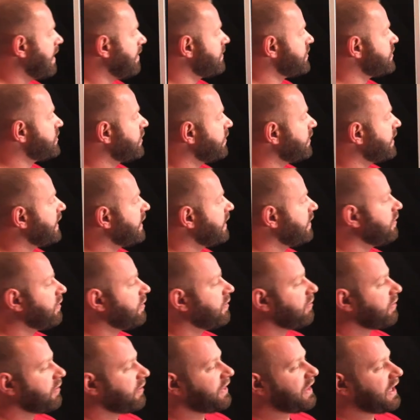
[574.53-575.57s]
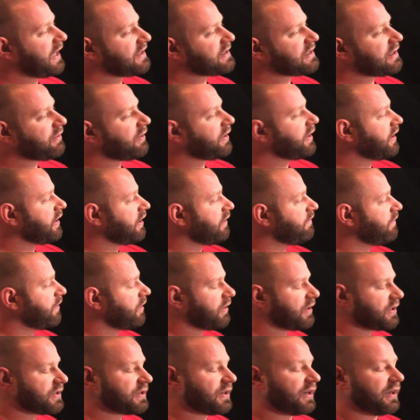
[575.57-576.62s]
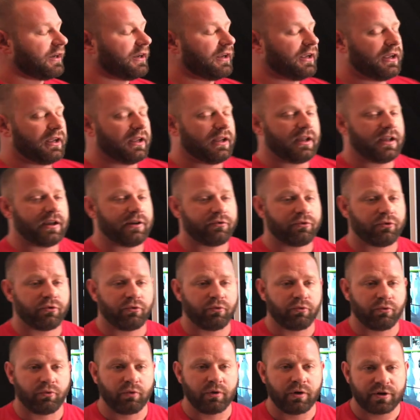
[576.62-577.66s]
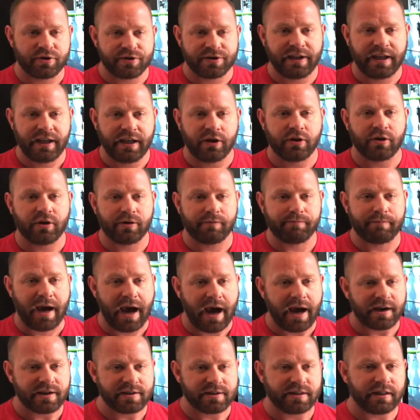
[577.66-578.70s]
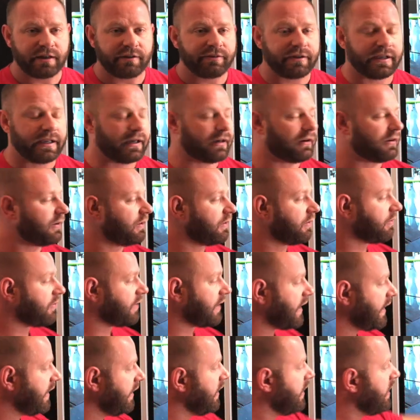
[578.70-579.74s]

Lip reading: So what things I want you to focus on, if we're seeing good back stuff here, right?